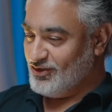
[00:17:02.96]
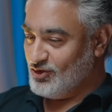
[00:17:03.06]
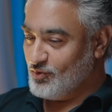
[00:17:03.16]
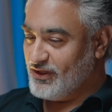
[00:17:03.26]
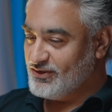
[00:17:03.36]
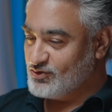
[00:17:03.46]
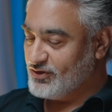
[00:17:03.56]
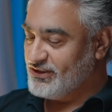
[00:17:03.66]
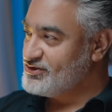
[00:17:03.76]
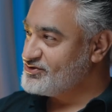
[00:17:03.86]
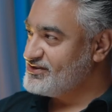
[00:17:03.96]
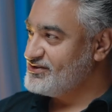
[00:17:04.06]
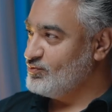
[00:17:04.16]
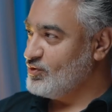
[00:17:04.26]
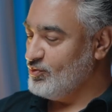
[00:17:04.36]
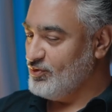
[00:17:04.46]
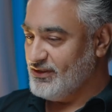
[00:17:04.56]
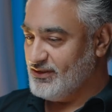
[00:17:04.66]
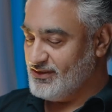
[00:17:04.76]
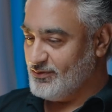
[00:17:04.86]
the UAE took an interest in what
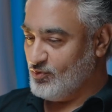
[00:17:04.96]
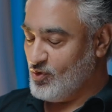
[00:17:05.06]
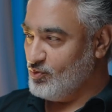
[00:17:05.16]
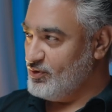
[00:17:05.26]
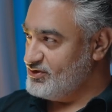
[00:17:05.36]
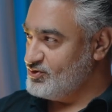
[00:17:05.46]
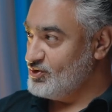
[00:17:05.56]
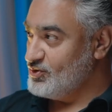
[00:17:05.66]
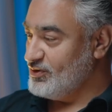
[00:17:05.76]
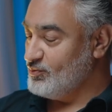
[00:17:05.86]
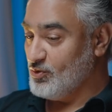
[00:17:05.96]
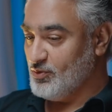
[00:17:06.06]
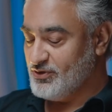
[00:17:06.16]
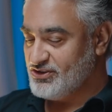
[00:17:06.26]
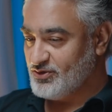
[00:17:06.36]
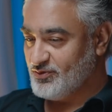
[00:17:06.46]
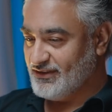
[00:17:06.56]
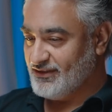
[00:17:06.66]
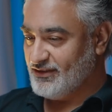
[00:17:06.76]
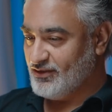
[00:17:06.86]
we do and what we were
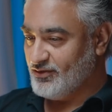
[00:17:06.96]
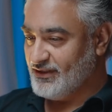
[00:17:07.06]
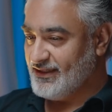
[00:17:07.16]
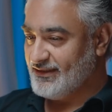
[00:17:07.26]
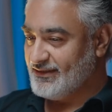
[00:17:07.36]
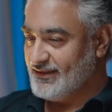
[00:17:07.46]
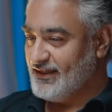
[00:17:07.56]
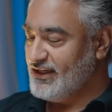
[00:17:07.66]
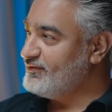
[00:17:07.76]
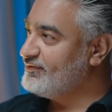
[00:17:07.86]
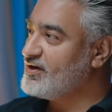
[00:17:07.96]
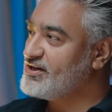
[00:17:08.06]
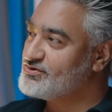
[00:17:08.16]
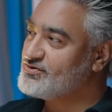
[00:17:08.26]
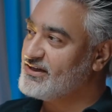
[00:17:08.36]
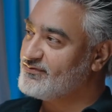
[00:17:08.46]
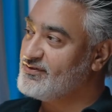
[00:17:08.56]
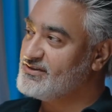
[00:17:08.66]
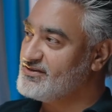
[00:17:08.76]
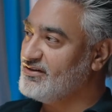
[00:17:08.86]
doing, it fast tracked
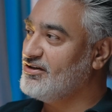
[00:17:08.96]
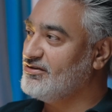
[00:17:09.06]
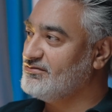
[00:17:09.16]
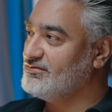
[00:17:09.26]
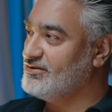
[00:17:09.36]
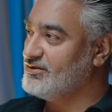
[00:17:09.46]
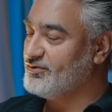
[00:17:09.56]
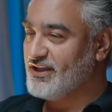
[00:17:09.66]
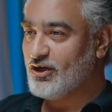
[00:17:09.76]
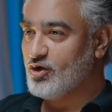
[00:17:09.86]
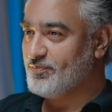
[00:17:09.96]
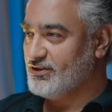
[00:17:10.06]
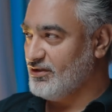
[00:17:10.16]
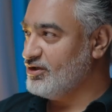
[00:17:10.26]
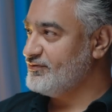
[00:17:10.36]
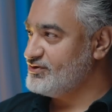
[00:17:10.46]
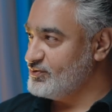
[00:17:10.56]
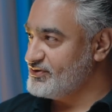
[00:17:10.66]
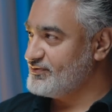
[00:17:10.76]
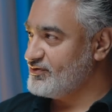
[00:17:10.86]
things a lot. They opened a lot of
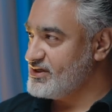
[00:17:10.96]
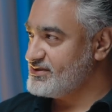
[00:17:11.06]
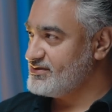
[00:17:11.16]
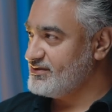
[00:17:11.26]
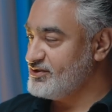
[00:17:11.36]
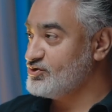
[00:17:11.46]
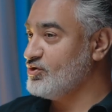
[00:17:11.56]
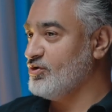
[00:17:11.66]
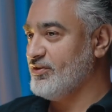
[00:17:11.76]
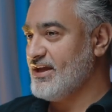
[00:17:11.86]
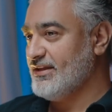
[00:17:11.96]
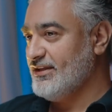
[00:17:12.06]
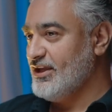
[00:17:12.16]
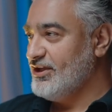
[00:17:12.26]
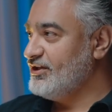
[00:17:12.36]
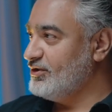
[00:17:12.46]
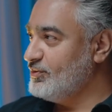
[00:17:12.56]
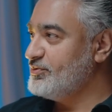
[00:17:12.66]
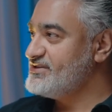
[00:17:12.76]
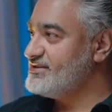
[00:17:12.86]
doors for us. They saw that
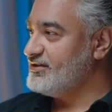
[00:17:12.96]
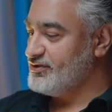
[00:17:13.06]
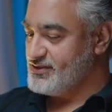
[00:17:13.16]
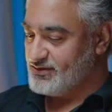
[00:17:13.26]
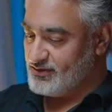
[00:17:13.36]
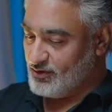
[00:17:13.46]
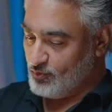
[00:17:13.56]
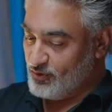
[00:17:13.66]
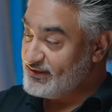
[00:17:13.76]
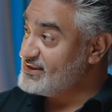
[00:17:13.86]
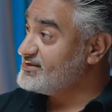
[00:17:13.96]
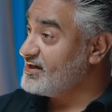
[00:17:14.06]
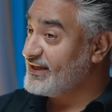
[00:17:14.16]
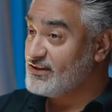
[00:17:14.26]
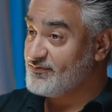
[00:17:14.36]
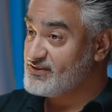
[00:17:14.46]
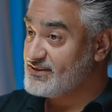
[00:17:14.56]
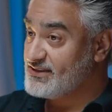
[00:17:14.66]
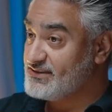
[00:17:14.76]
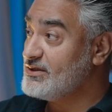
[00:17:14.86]
we were serious. We designed the
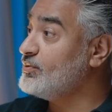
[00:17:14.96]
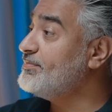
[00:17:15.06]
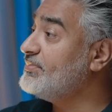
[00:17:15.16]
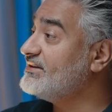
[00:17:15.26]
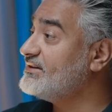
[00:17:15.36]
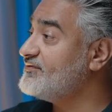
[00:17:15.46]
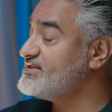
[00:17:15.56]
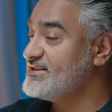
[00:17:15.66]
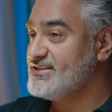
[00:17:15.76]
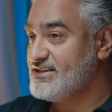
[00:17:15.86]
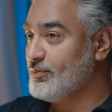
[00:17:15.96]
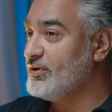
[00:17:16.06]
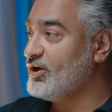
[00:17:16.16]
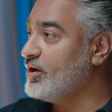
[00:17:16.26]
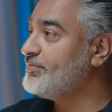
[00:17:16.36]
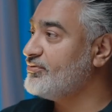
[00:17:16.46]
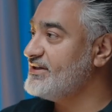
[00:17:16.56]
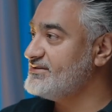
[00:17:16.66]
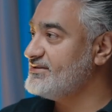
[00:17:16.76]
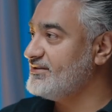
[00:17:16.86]
facility, we built the facility, and we
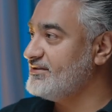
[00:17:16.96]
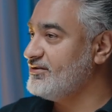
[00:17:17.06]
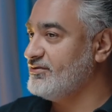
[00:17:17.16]
operated